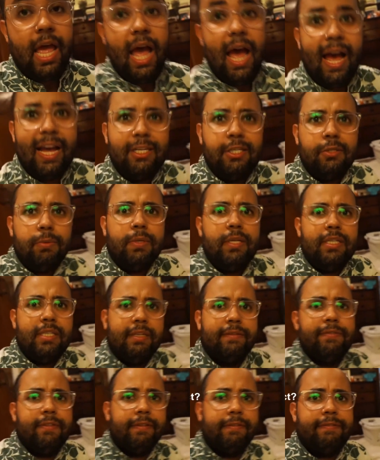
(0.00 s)
I just want to
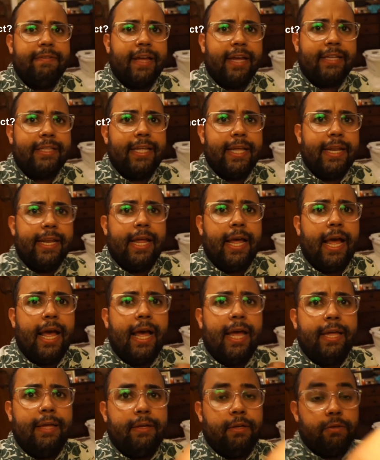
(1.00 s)
say for the fact that
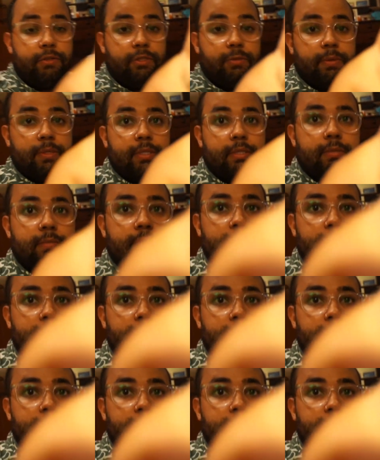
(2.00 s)
I oh she wants